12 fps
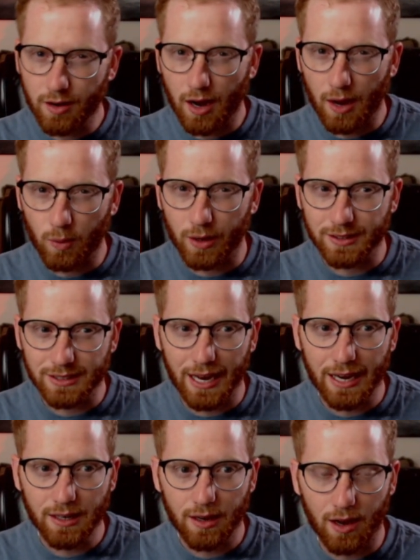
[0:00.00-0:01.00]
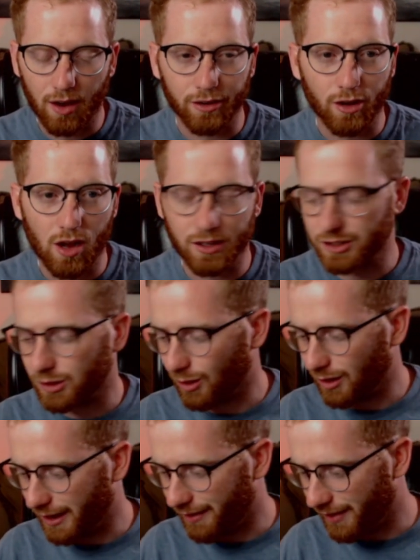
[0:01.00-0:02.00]
I want to say, on
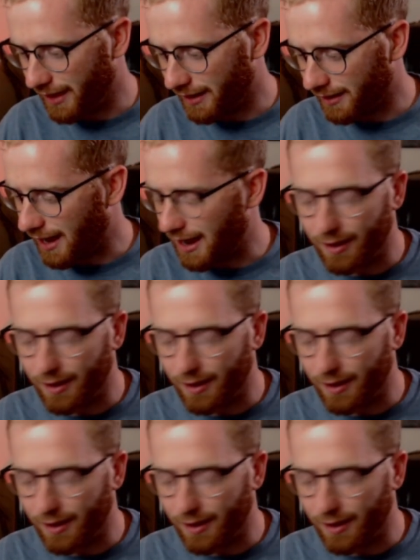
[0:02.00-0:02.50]
console, and then